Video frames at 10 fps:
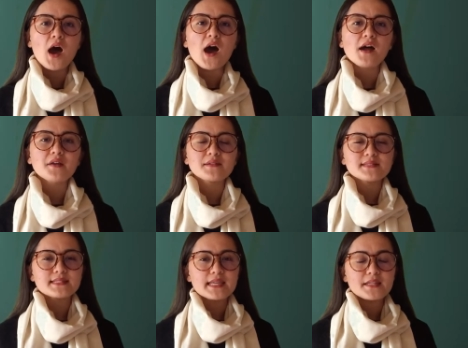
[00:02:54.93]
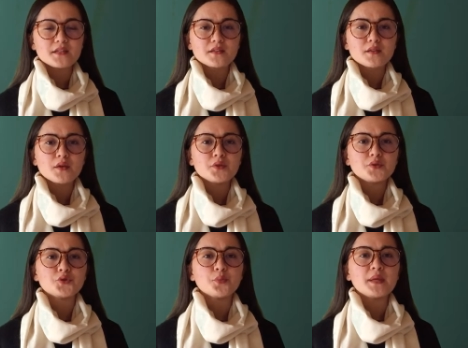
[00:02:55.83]
are considered
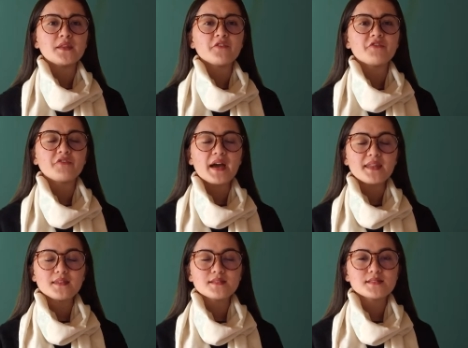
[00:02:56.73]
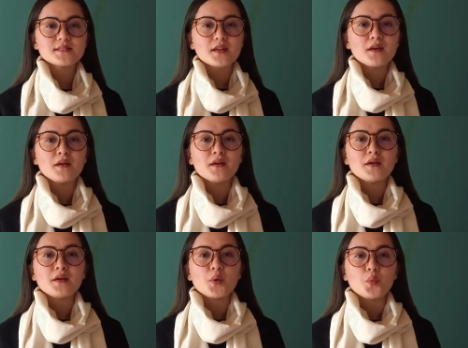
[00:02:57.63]
to be the finest
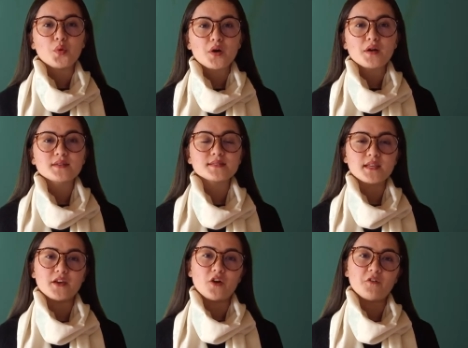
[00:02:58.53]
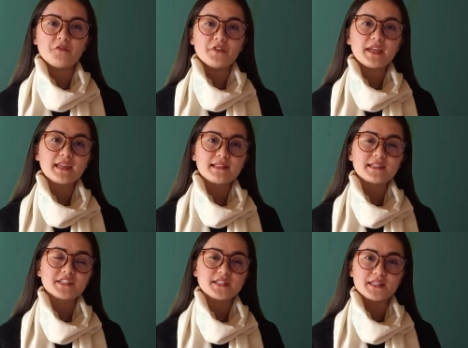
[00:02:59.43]
works of
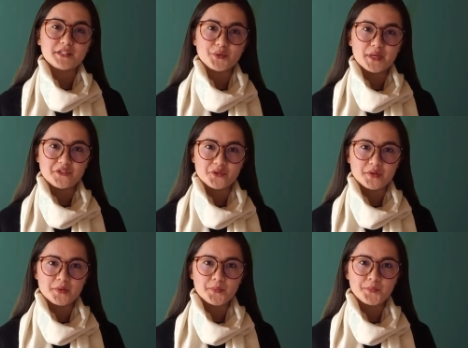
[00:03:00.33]
English literature.